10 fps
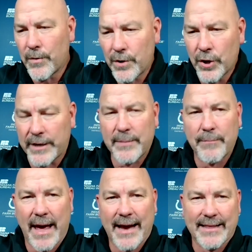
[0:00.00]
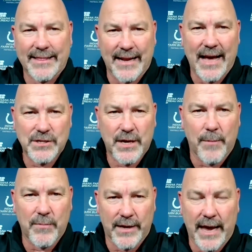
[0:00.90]
looking back at the last
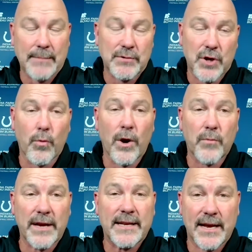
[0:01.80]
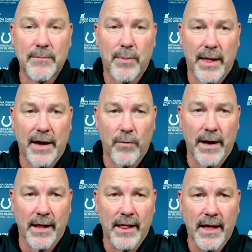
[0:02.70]
couple games or when we didn't play
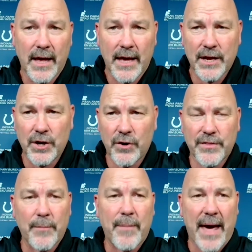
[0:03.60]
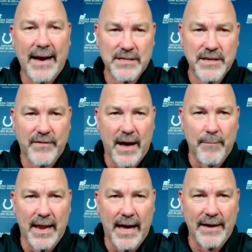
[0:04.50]
well, you know, the backs have come
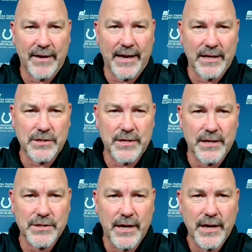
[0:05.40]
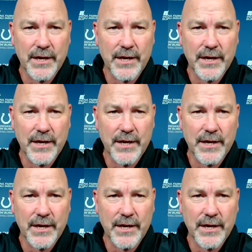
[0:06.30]
alive against us.